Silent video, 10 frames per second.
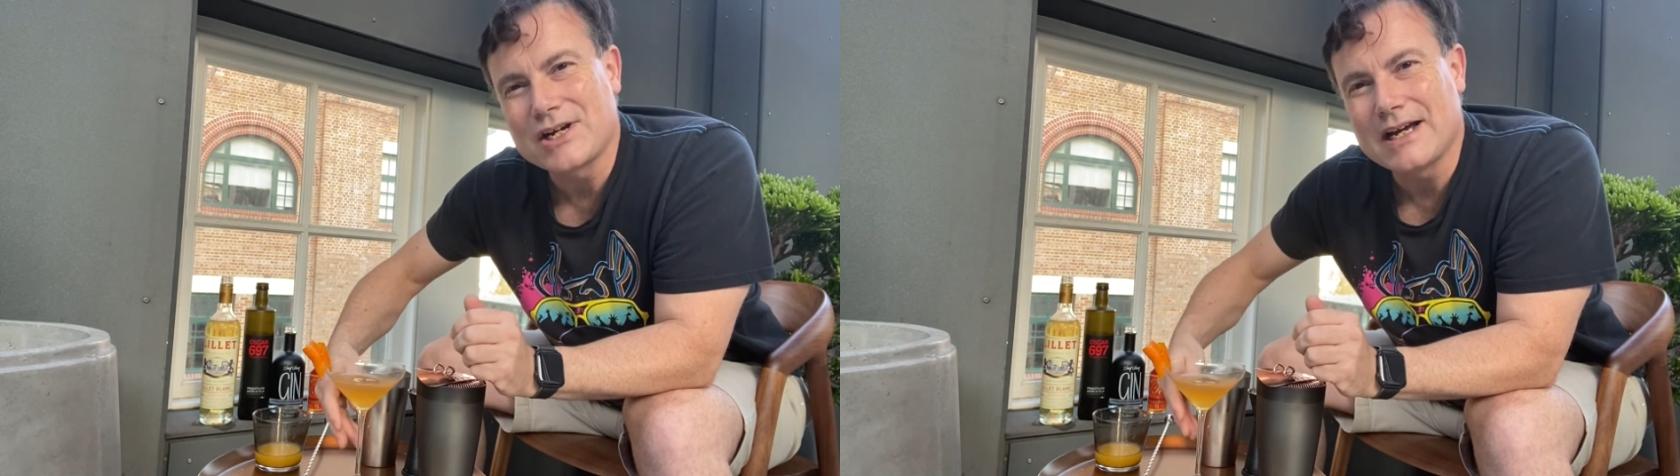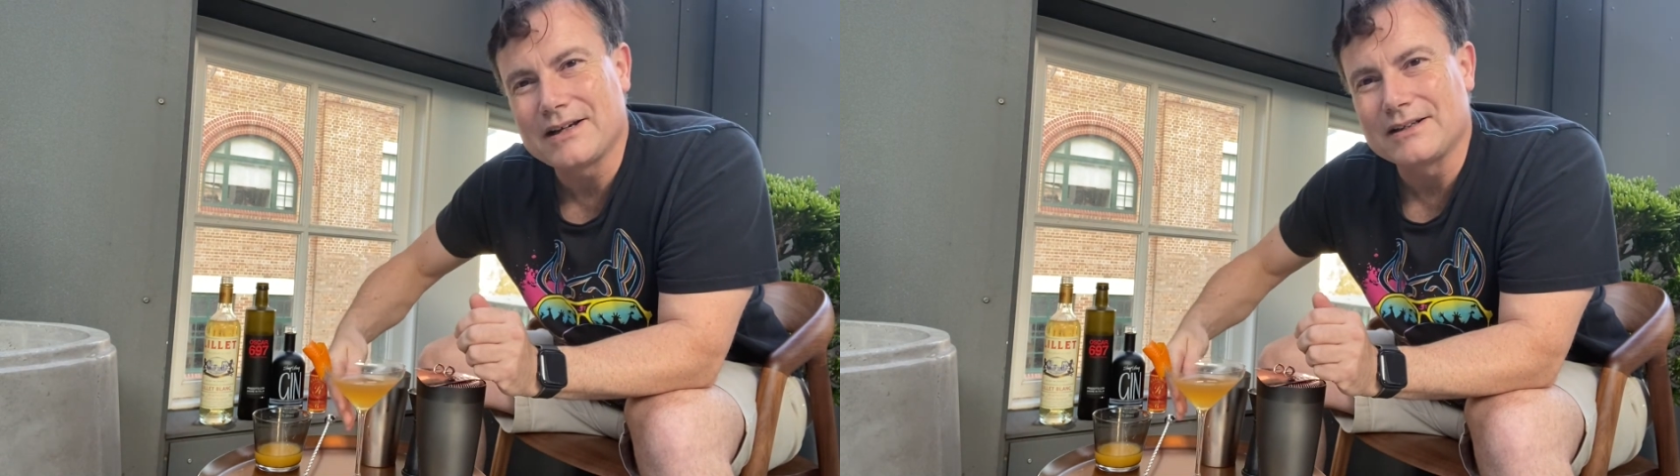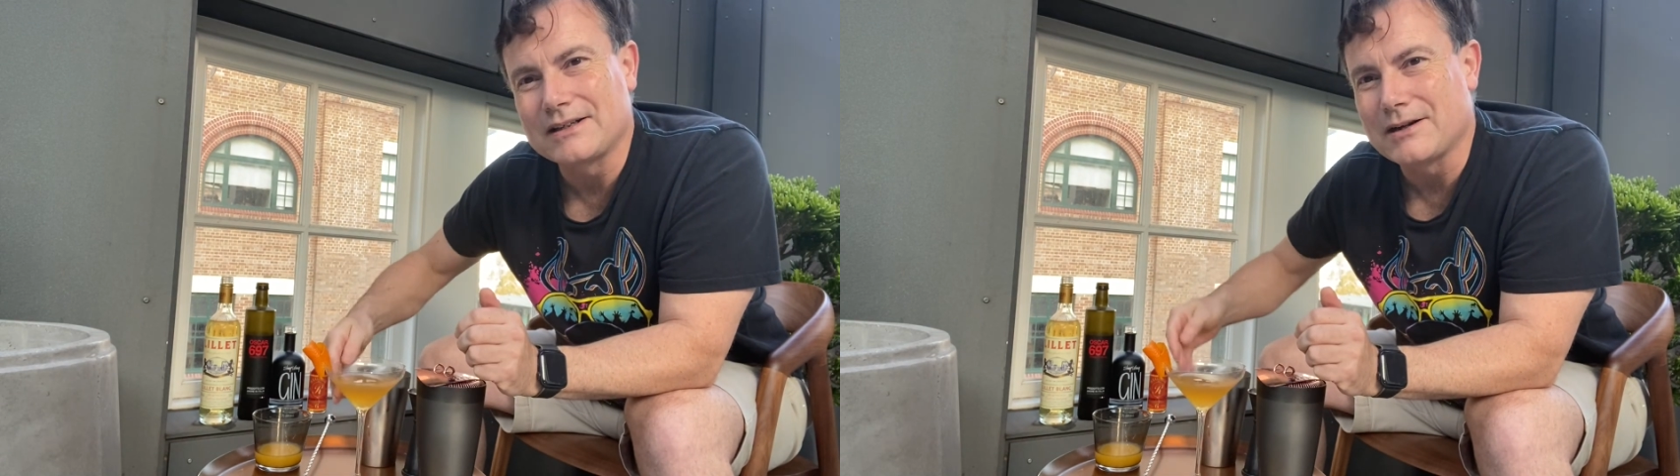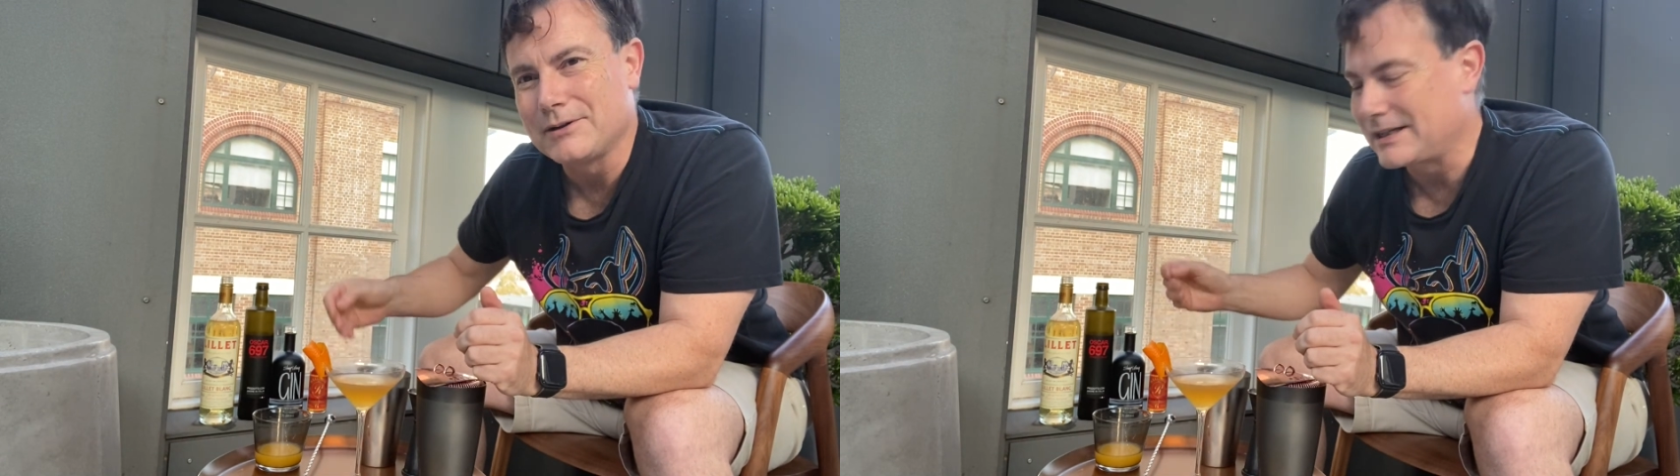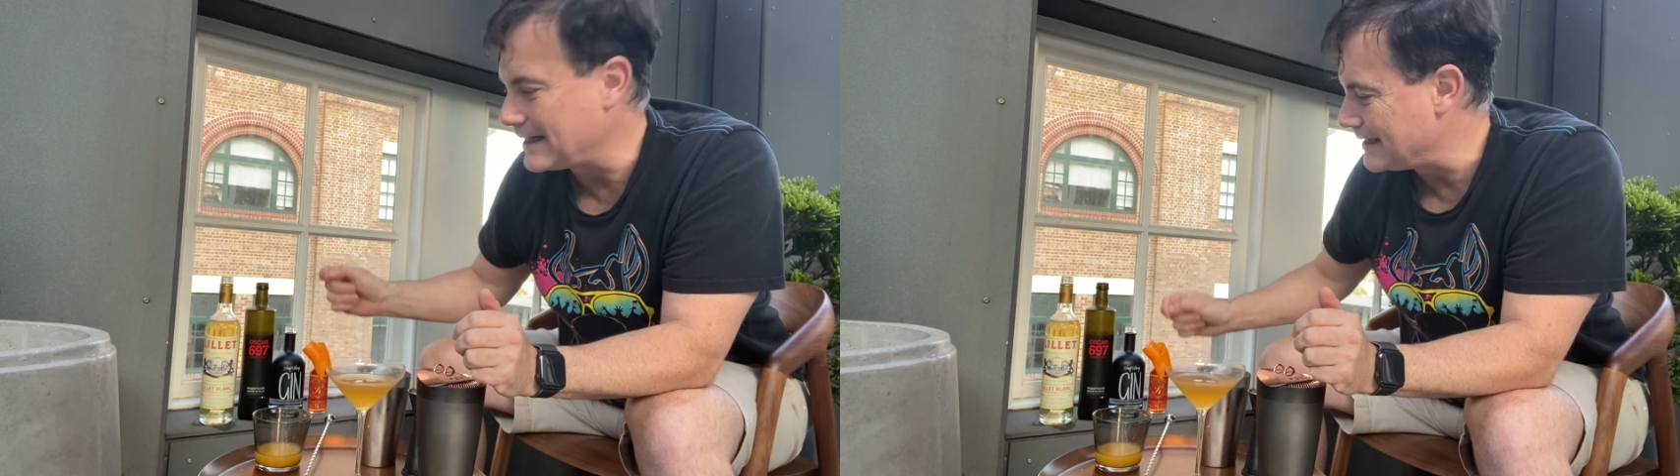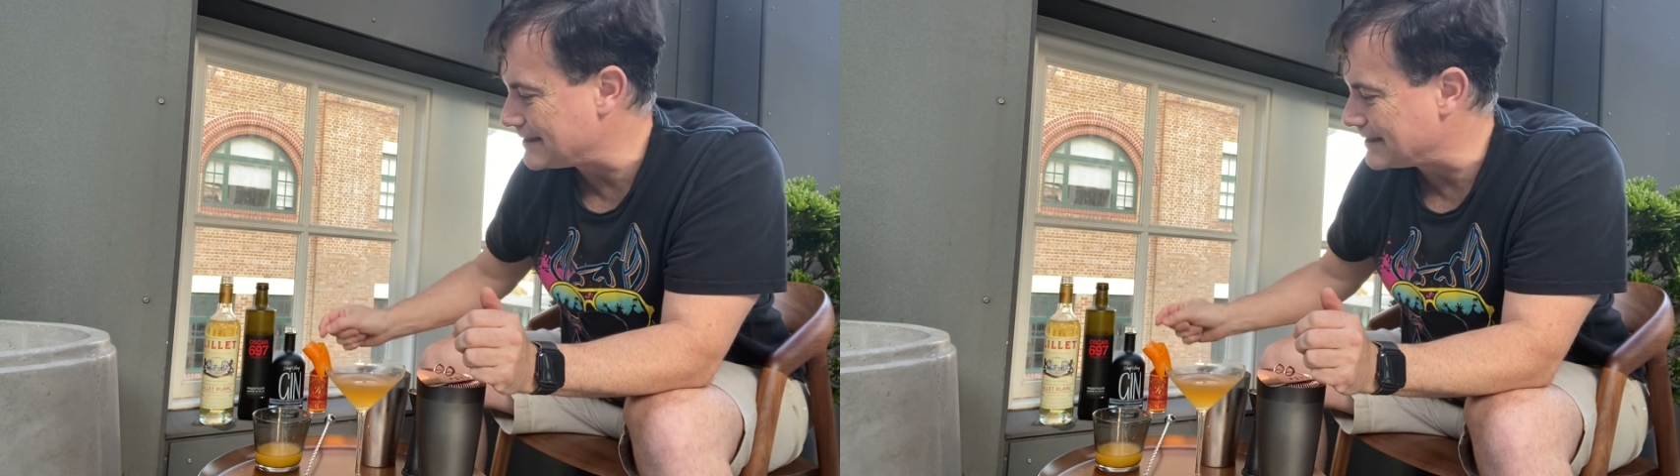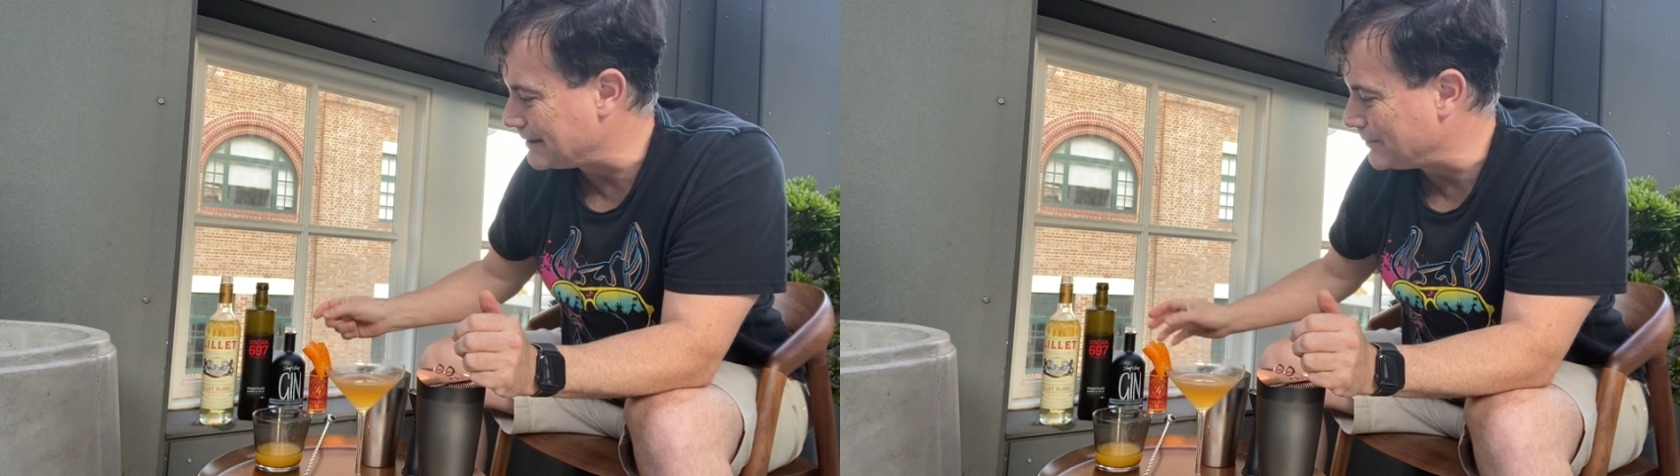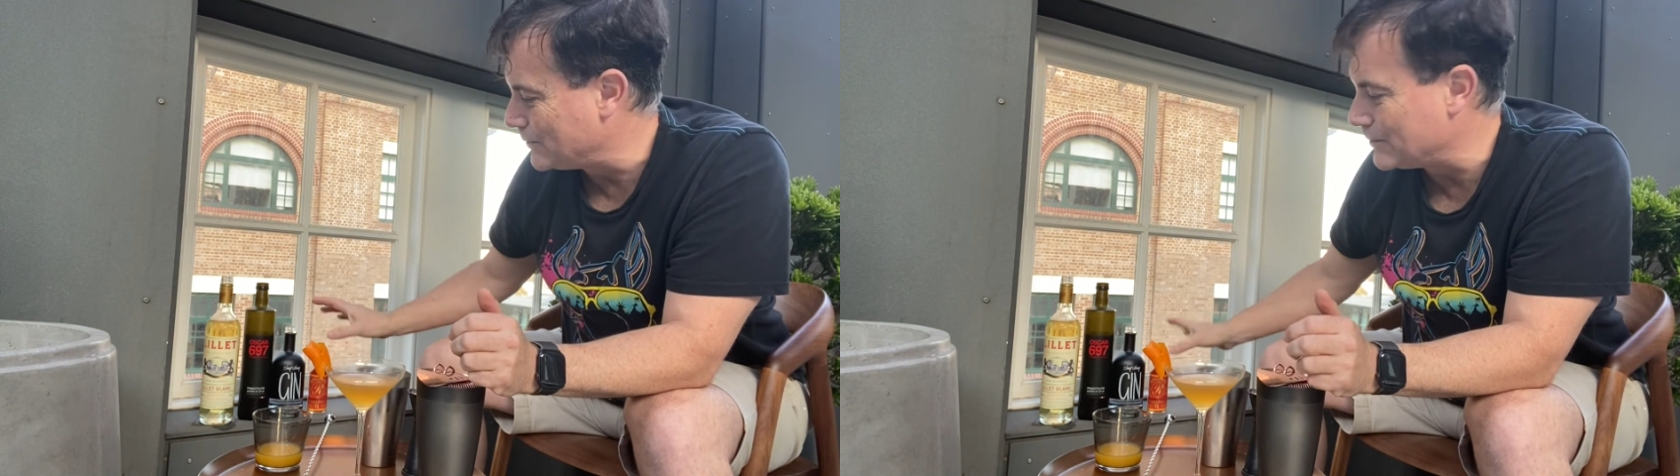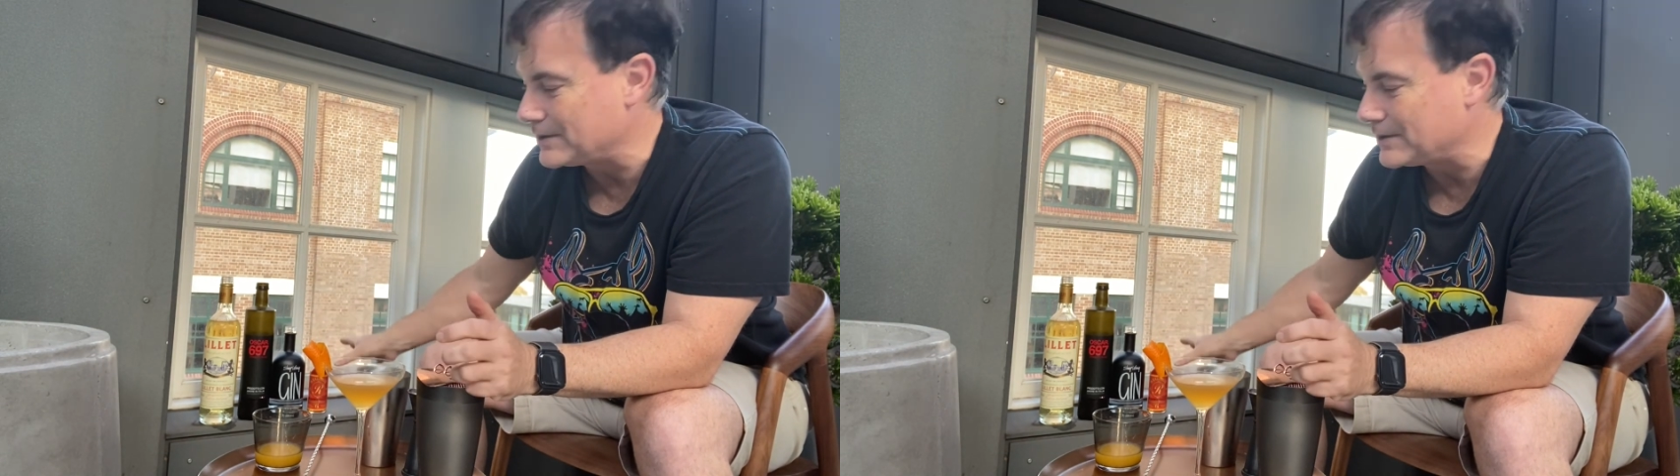out and go and get some